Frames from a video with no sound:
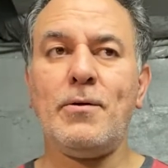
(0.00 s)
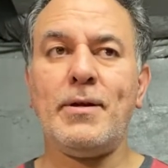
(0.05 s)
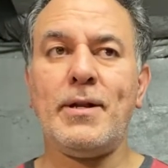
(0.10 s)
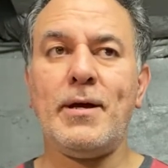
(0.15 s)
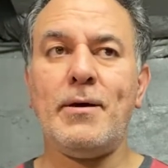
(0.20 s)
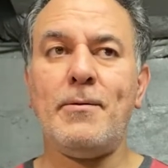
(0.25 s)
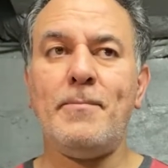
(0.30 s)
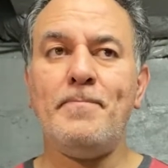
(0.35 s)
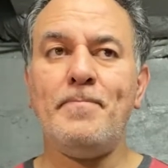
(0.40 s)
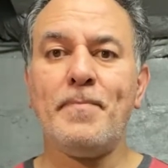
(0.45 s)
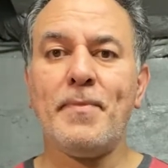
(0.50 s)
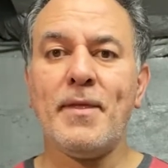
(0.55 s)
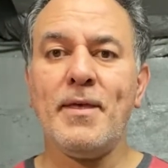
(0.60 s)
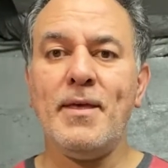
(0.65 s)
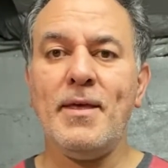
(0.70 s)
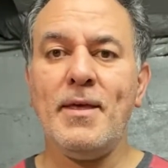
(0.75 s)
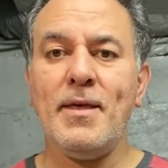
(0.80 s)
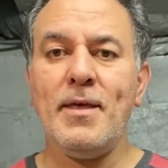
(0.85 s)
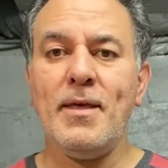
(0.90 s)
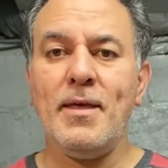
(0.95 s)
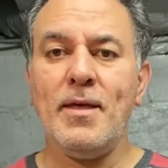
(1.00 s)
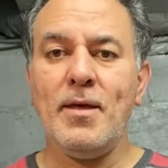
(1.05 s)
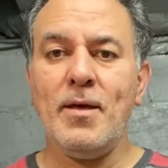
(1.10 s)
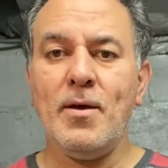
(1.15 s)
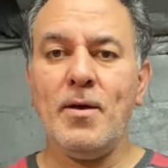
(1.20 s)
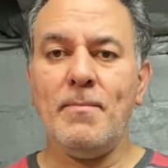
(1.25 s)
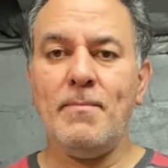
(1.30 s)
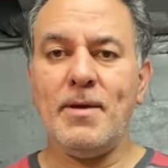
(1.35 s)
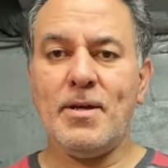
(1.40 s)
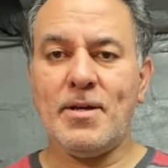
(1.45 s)
Now,
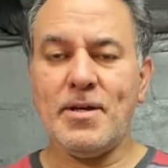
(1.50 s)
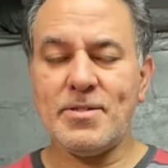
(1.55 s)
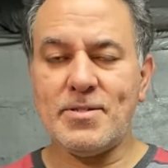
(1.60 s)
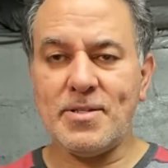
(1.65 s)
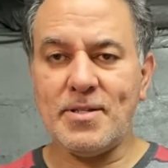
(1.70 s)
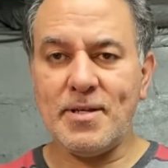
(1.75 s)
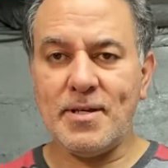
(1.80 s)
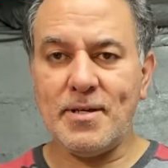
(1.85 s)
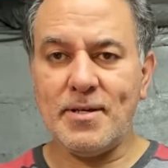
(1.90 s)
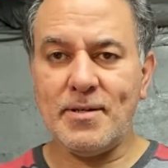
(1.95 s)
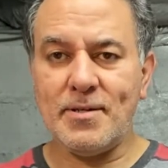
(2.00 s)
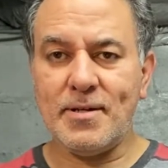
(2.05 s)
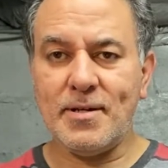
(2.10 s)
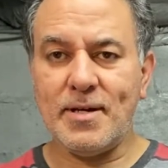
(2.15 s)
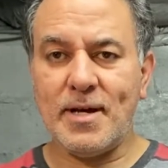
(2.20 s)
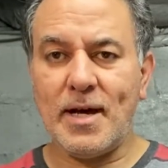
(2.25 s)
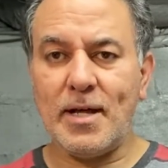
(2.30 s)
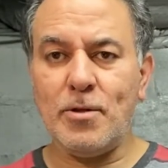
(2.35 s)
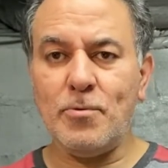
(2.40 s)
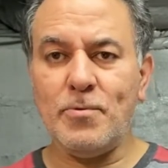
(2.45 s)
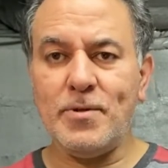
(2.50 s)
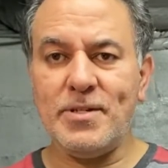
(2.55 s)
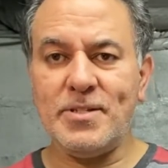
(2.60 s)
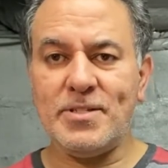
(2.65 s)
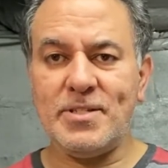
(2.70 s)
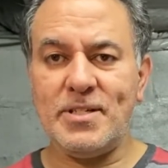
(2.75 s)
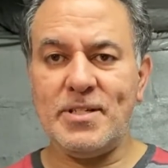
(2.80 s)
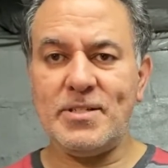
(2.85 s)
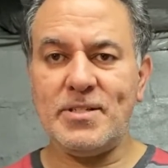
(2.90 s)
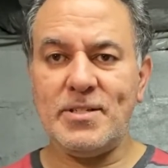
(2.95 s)
because of the Halloween
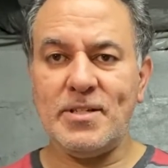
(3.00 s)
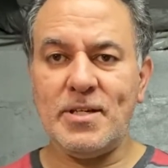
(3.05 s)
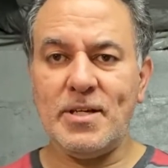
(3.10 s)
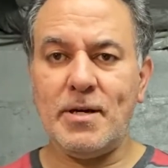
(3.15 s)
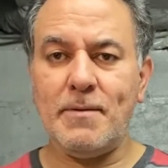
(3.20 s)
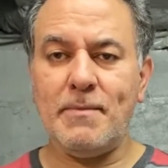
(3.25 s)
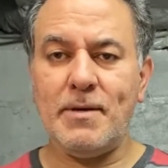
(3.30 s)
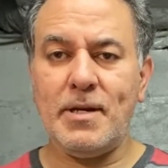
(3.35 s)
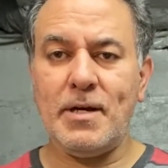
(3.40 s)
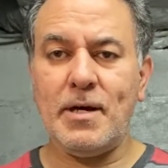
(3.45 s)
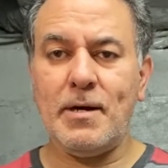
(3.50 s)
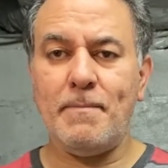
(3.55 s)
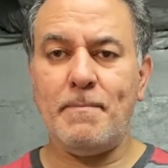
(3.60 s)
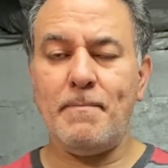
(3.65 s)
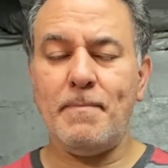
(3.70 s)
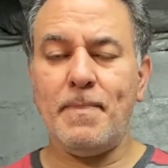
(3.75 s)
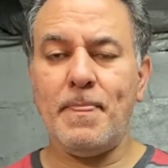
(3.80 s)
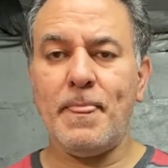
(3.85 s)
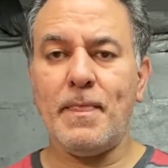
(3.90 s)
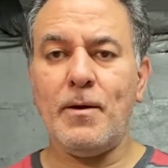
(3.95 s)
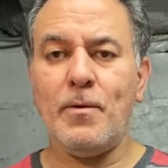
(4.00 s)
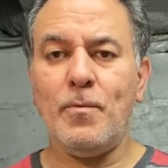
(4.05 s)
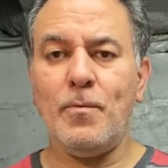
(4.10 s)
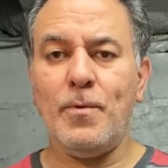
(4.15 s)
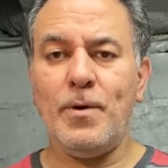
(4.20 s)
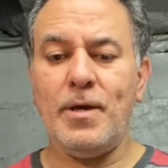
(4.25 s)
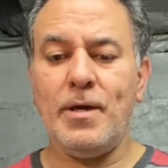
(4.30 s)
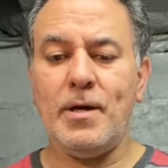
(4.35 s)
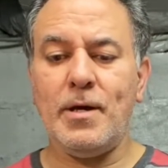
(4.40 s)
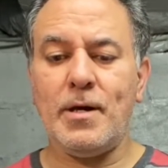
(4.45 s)
season coming up,
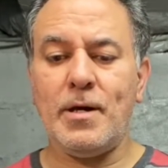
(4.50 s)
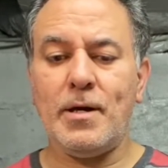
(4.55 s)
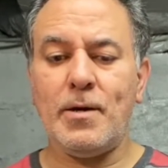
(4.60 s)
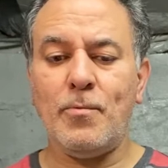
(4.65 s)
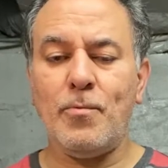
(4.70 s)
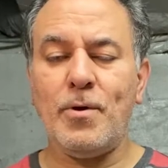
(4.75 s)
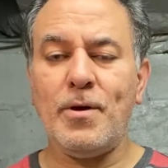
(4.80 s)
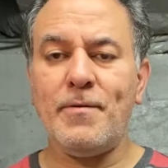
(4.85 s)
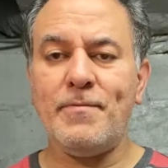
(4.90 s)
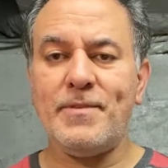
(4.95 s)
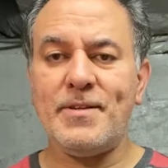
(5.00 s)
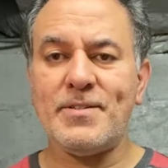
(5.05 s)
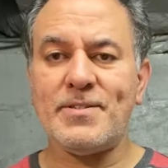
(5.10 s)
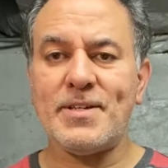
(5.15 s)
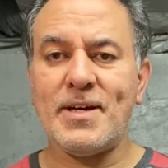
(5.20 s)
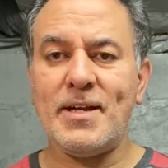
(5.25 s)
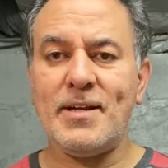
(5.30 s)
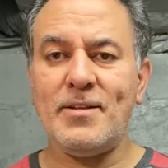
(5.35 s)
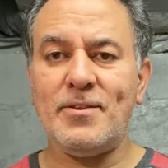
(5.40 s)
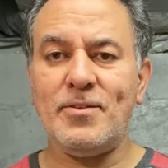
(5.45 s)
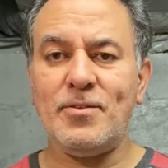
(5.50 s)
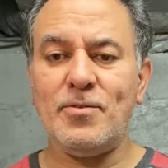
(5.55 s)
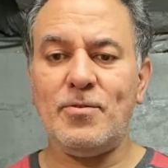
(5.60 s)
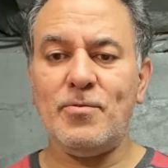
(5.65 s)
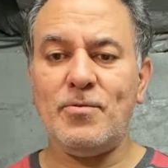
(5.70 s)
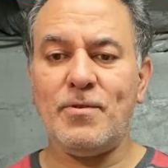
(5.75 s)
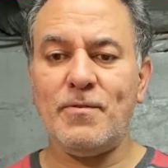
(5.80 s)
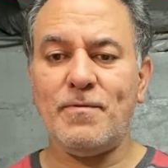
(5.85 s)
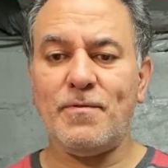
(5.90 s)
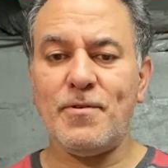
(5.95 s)
we've decided to
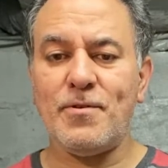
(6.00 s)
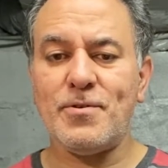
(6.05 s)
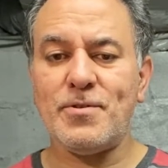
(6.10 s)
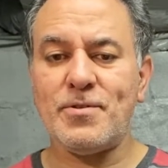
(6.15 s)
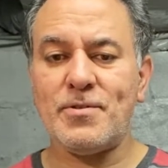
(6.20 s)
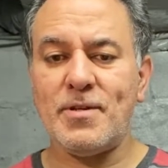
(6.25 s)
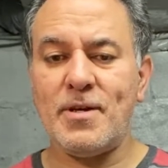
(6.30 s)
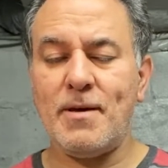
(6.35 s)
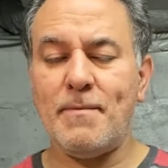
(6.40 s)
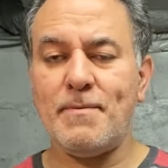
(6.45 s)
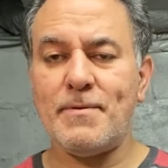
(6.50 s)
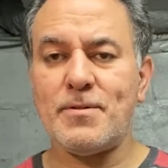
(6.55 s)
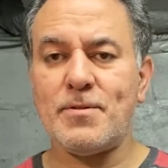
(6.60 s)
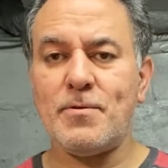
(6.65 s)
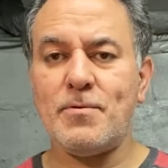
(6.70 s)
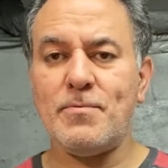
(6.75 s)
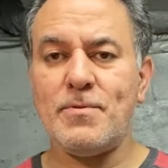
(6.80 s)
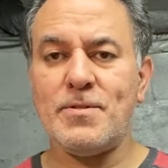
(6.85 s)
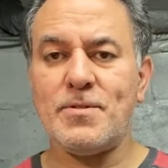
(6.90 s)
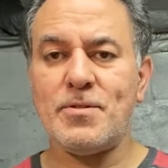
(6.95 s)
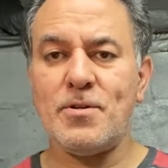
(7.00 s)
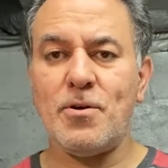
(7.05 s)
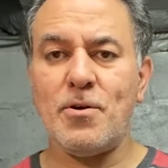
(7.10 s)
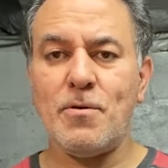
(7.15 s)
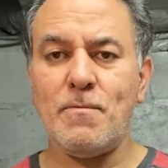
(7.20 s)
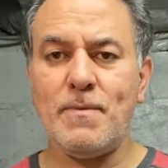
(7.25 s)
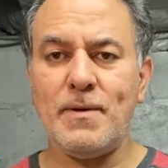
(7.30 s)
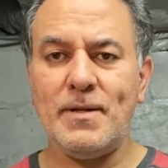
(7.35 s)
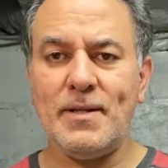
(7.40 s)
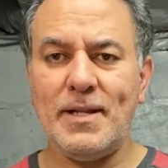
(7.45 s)
do the first episode is
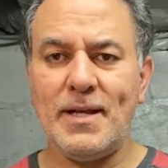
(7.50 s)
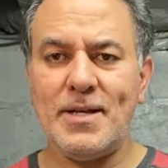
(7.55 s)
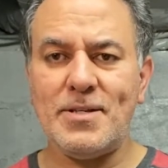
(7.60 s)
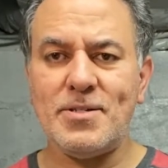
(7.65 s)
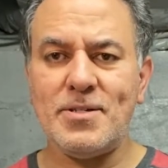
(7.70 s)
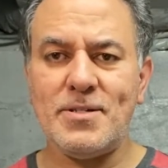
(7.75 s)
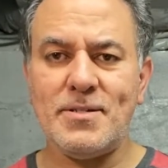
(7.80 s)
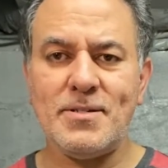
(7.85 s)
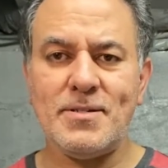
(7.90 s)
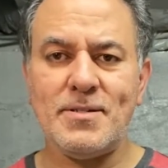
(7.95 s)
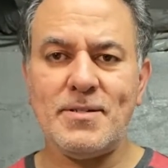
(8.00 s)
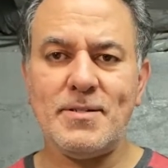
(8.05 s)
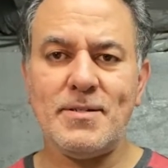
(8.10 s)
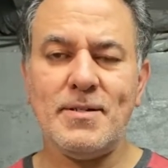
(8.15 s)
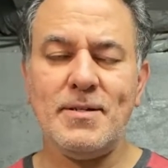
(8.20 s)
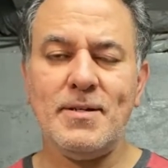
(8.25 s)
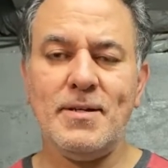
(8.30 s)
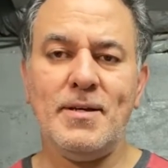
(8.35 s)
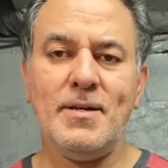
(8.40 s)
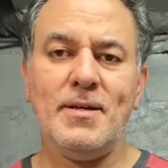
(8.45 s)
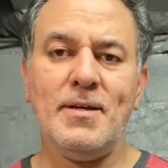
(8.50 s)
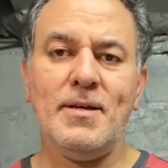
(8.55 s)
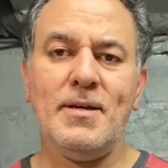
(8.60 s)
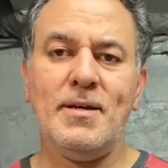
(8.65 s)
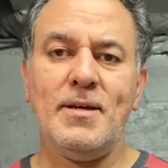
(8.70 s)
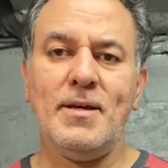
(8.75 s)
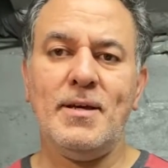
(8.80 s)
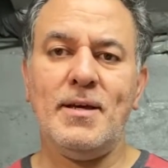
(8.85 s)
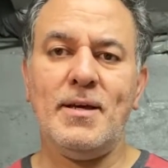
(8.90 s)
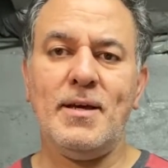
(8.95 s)
Urban Legends,
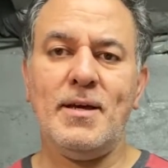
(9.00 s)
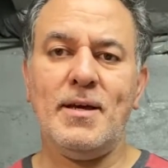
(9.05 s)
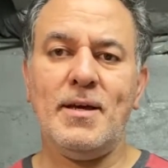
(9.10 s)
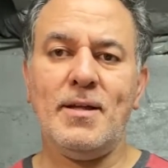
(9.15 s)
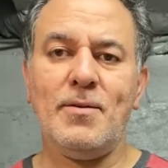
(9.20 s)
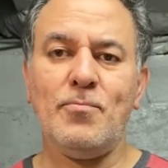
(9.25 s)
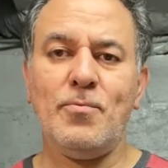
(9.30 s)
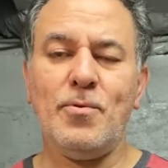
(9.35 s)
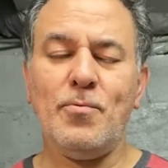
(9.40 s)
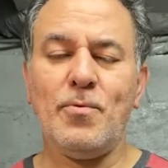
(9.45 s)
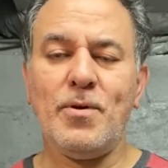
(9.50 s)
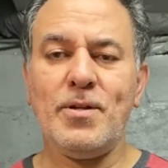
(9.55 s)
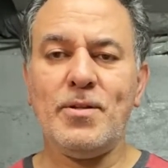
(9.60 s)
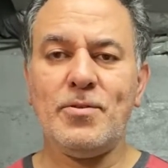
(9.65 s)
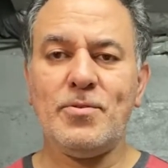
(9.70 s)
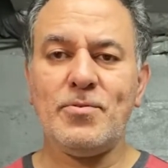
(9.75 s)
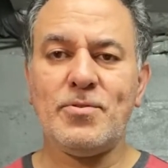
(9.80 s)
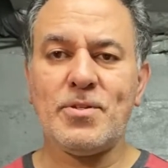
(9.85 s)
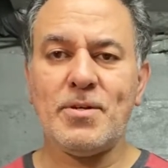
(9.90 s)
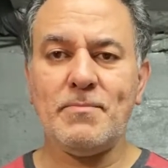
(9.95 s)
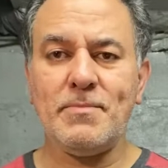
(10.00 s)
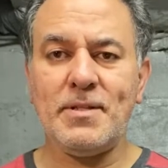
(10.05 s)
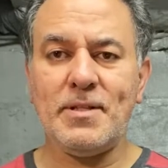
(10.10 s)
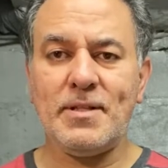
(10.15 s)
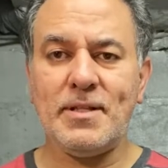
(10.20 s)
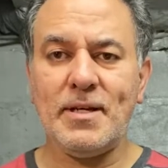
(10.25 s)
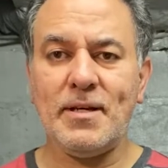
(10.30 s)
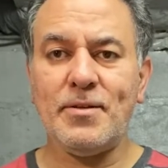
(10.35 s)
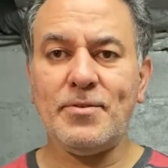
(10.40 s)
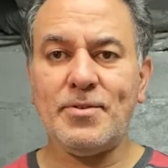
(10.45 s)
and we went into some
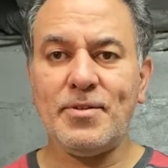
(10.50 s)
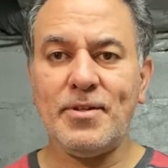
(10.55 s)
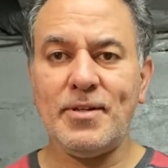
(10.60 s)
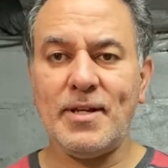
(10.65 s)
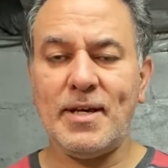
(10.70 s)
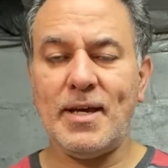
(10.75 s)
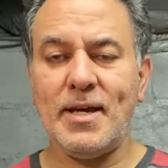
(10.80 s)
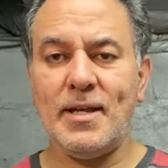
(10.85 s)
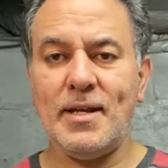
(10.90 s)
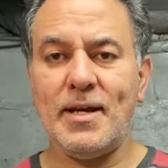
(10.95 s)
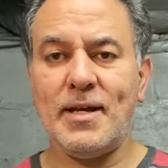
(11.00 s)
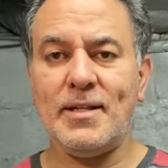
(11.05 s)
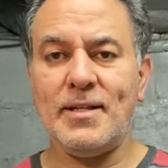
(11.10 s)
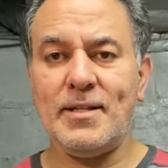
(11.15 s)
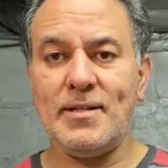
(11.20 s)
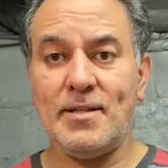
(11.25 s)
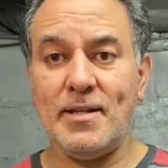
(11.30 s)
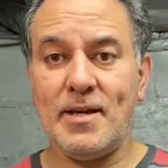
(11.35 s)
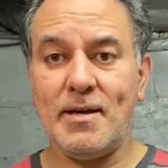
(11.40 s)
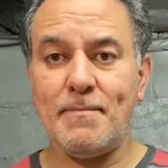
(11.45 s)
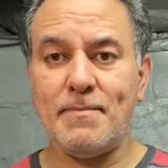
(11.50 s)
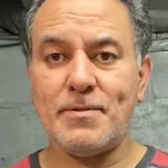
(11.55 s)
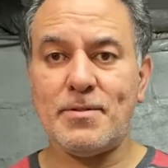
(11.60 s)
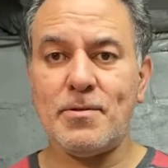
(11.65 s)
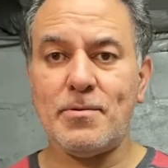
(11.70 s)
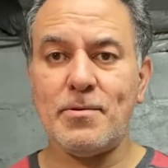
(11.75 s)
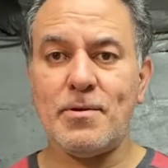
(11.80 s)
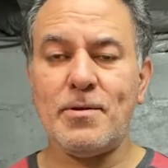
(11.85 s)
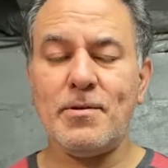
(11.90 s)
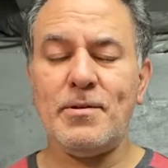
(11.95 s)
detail tonight. I did the
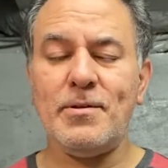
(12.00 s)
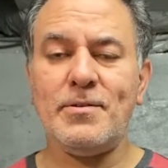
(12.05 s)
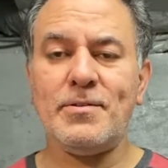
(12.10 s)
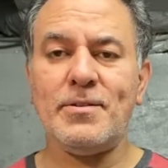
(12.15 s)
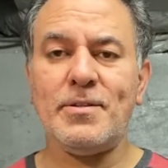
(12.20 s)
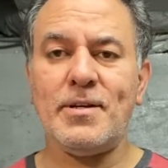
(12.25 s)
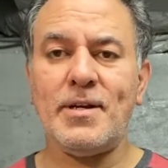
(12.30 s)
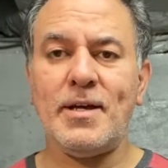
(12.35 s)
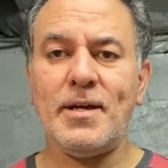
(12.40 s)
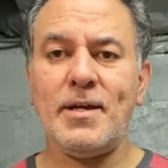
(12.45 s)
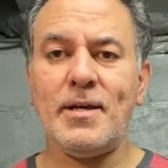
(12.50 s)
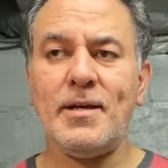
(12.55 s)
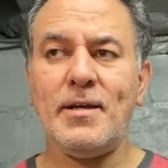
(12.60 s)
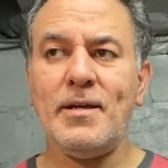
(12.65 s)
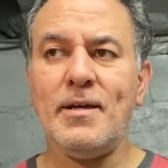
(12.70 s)
episode earlier tonight.